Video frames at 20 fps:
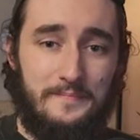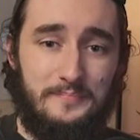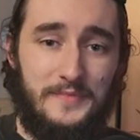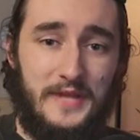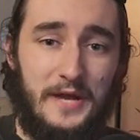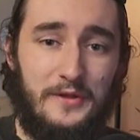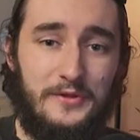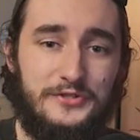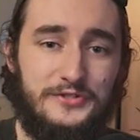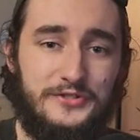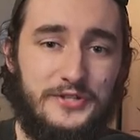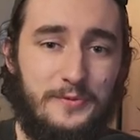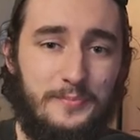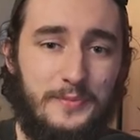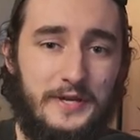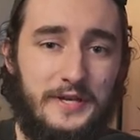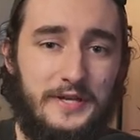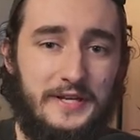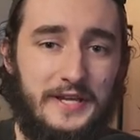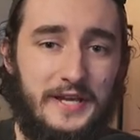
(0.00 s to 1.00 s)
now let's jump
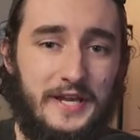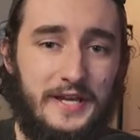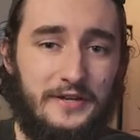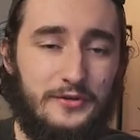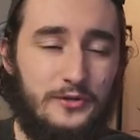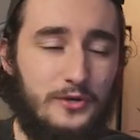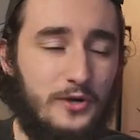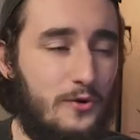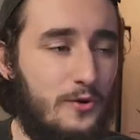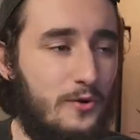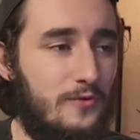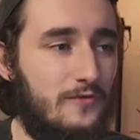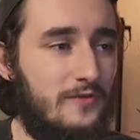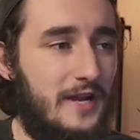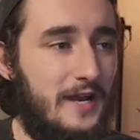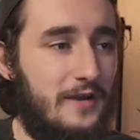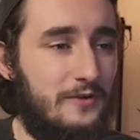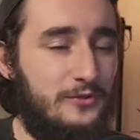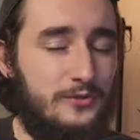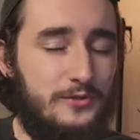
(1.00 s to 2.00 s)
in and go over
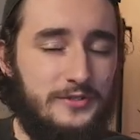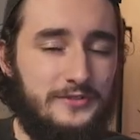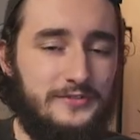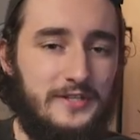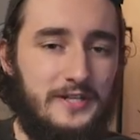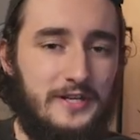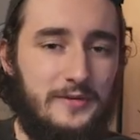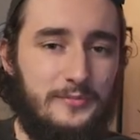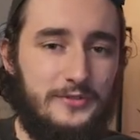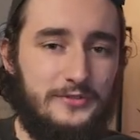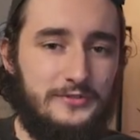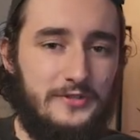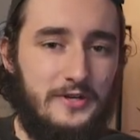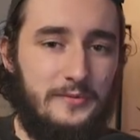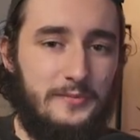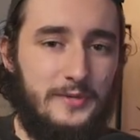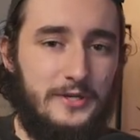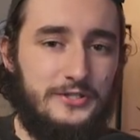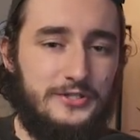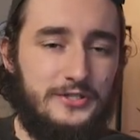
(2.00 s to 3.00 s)
how you can set up this
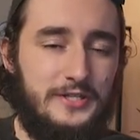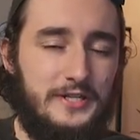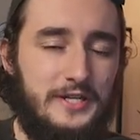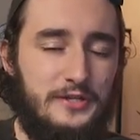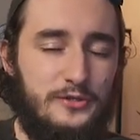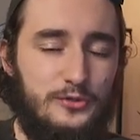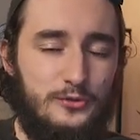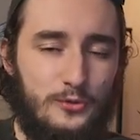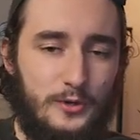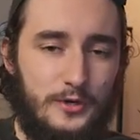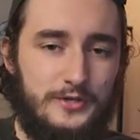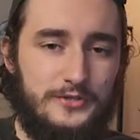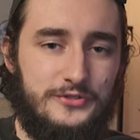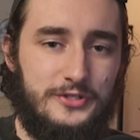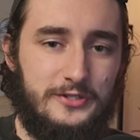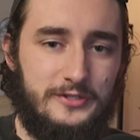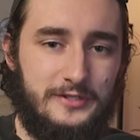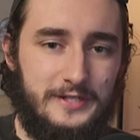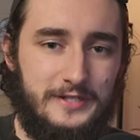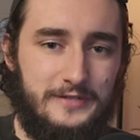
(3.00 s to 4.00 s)
automation in your
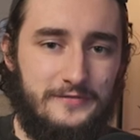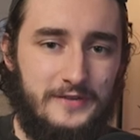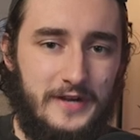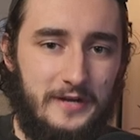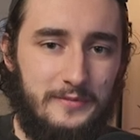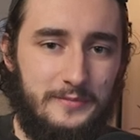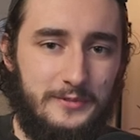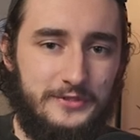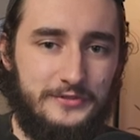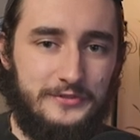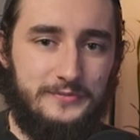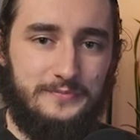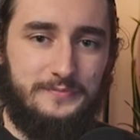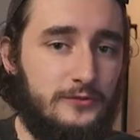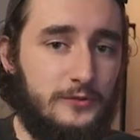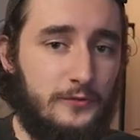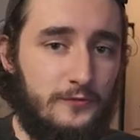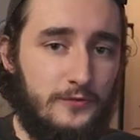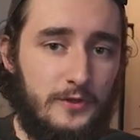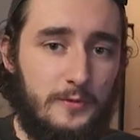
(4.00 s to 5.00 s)
Jira environment.
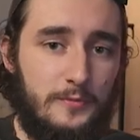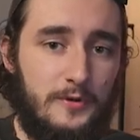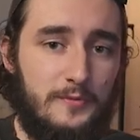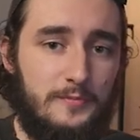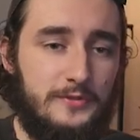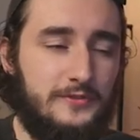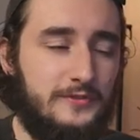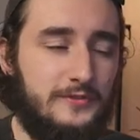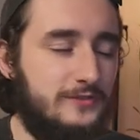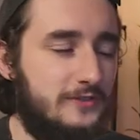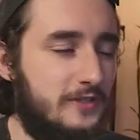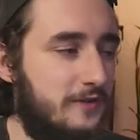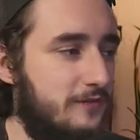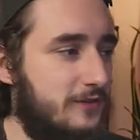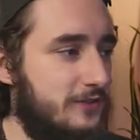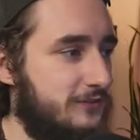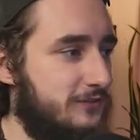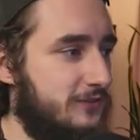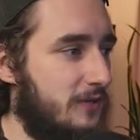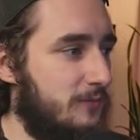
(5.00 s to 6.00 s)
So for the purposes of
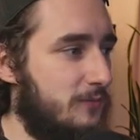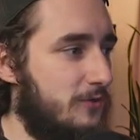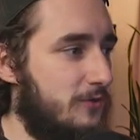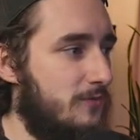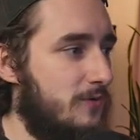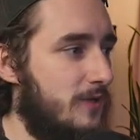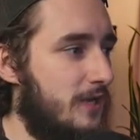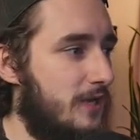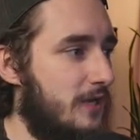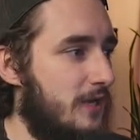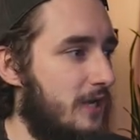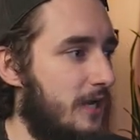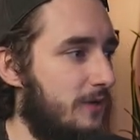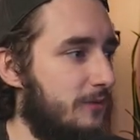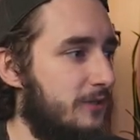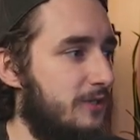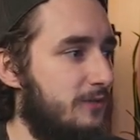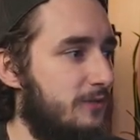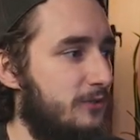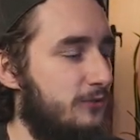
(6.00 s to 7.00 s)
this demo, I'm
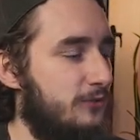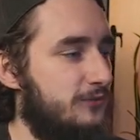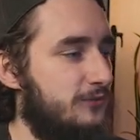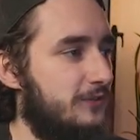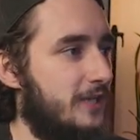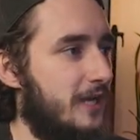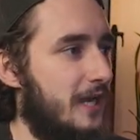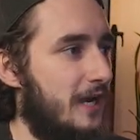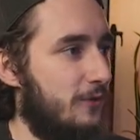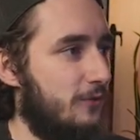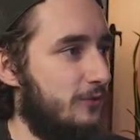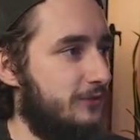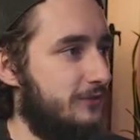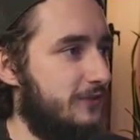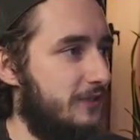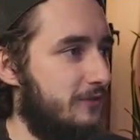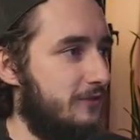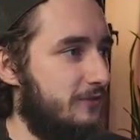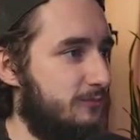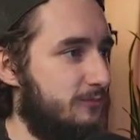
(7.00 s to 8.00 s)
going to be using our
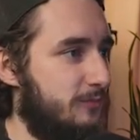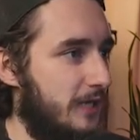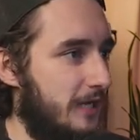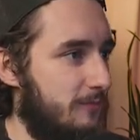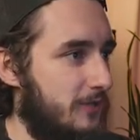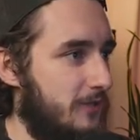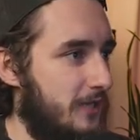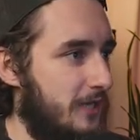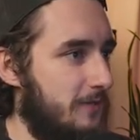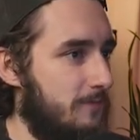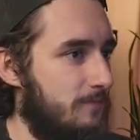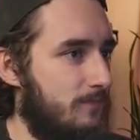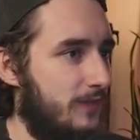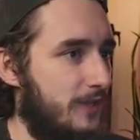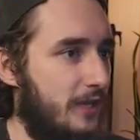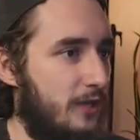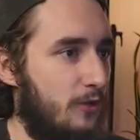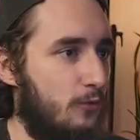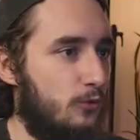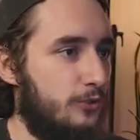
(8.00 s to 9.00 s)
sales pipeline,
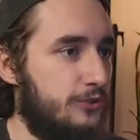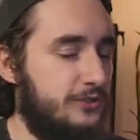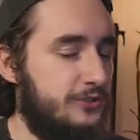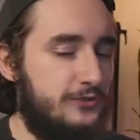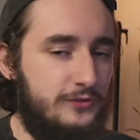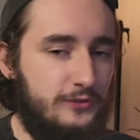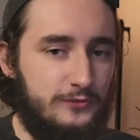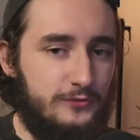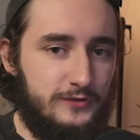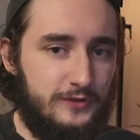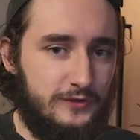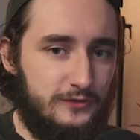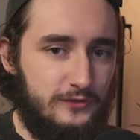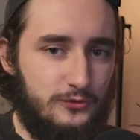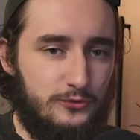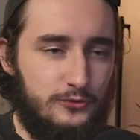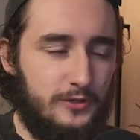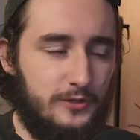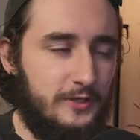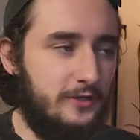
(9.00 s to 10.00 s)
and we'll just use this to
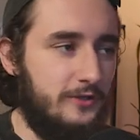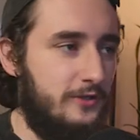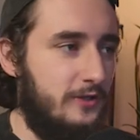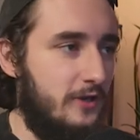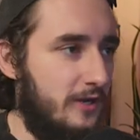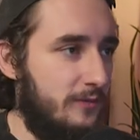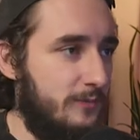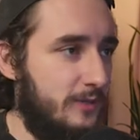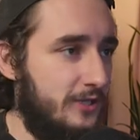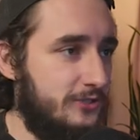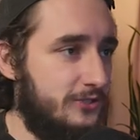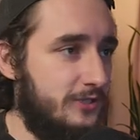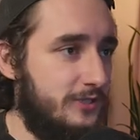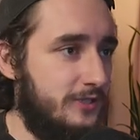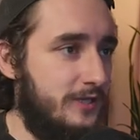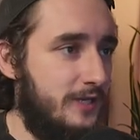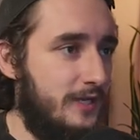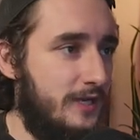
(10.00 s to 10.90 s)
trigger the automation.